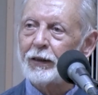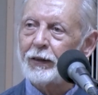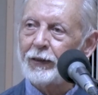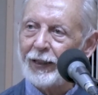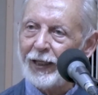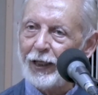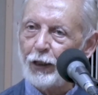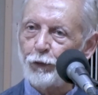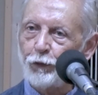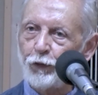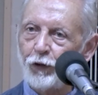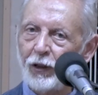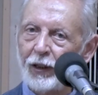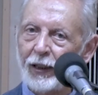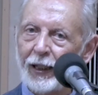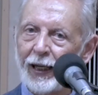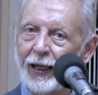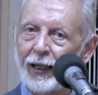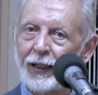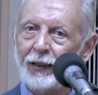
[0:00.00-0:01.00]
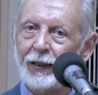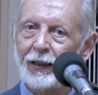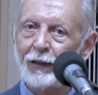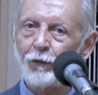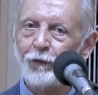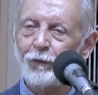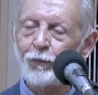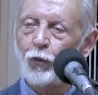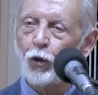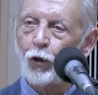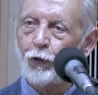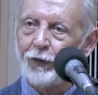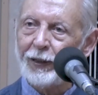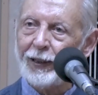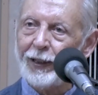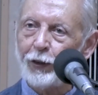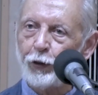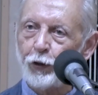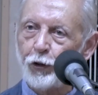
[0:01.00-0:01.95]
grateful and more willing